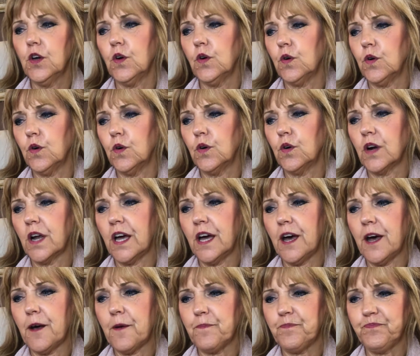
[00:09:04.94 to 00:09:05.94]
or
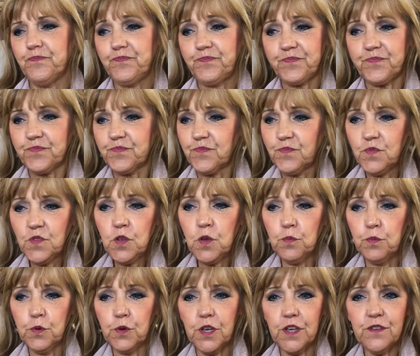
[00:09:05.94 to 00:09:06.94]

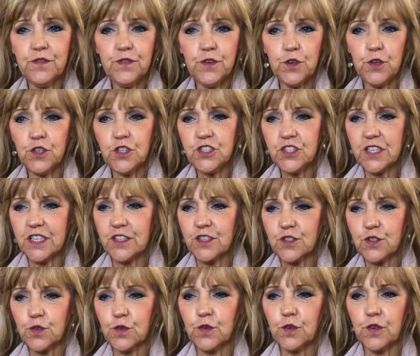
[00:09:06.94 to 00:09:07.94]
putting
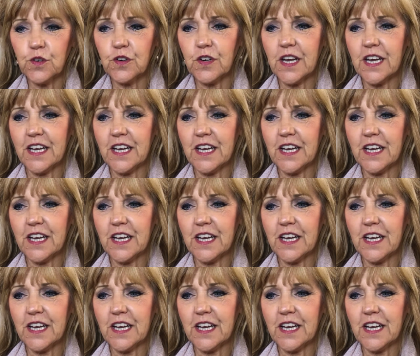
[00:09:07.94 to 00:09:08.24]
furnishings or